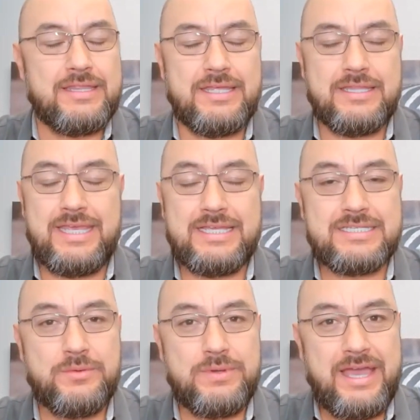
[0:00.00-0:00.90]
the things
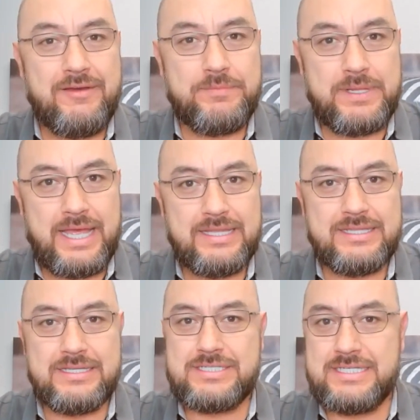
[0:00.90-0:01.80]
that we have planned,
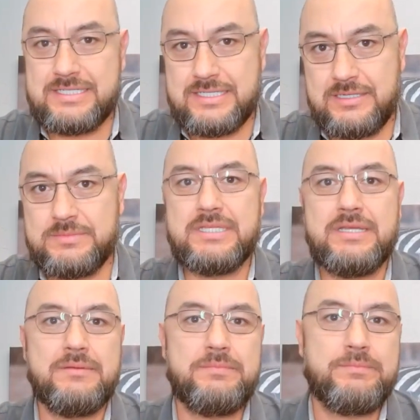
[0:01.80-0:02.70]
the systems,
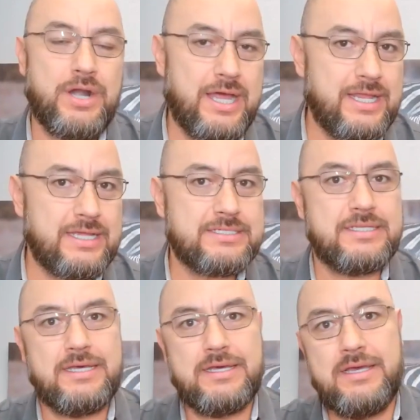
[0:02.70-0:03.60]
the products,
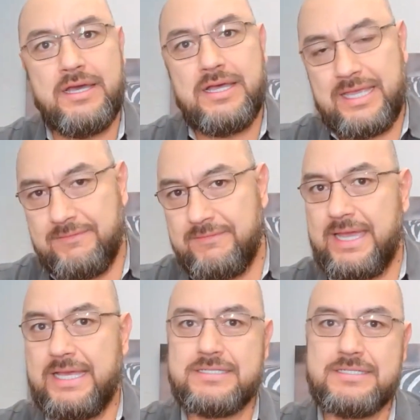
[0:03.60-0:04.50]
the
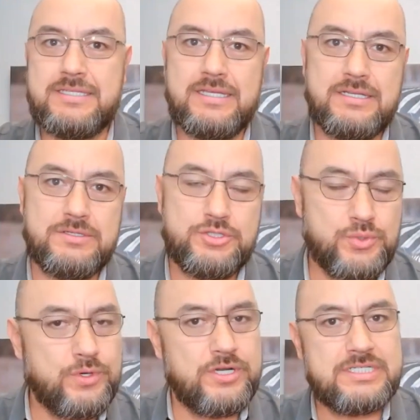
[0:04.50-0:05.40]
events, the
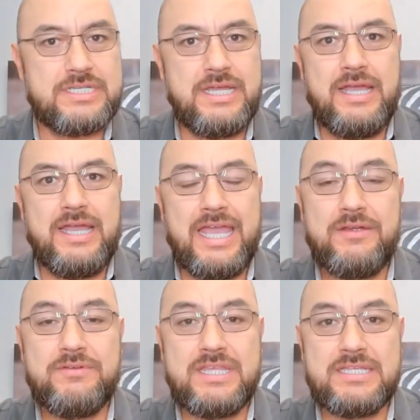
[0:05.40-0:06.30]
tours,
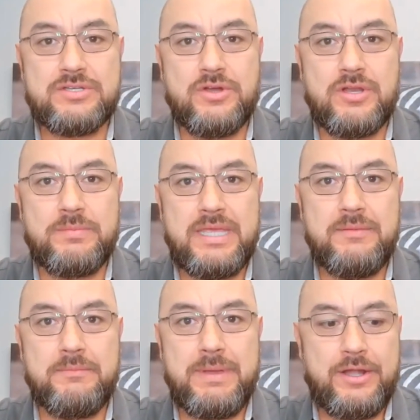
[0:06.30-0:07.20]
everything is going to
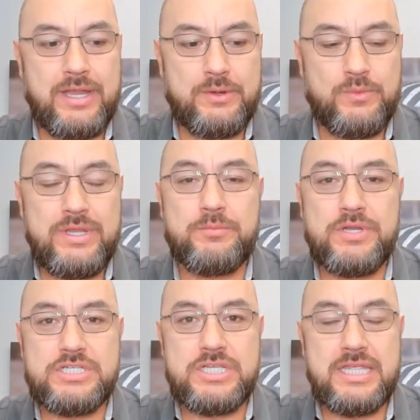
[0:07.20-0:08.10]
be better. And we
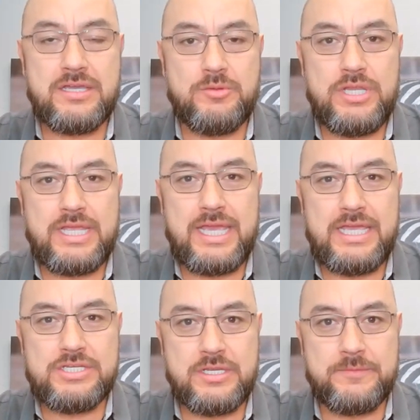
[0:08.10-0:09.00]
appreciate the
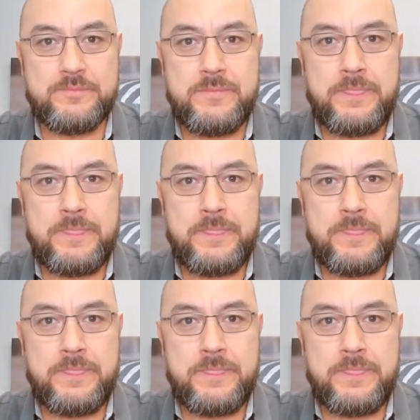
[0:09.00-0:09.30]
communication